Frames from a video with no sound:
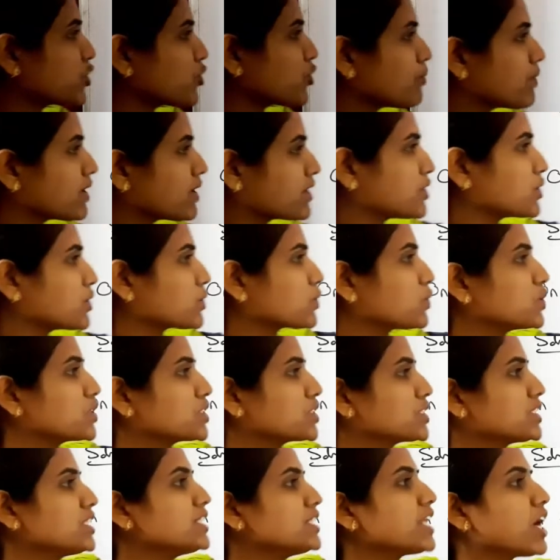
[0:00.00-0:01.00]
be the
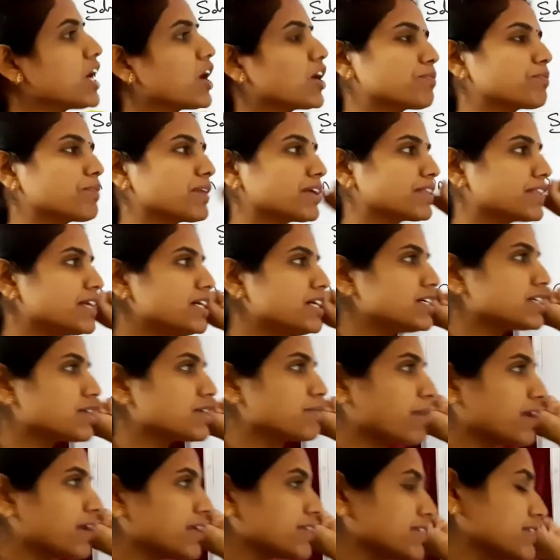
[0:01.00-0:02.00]
quotient or be the
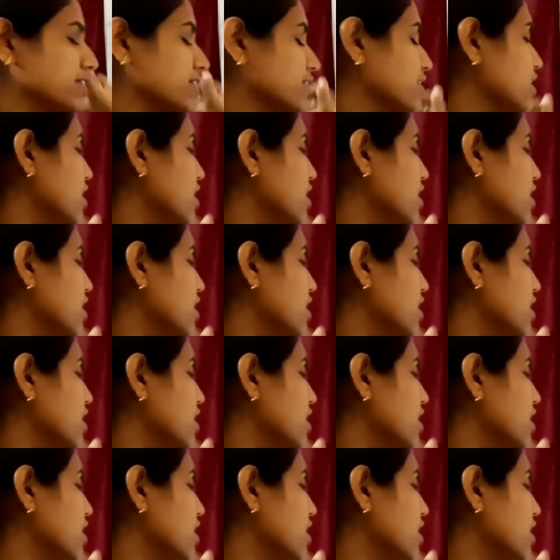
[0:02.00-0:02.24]
remainder.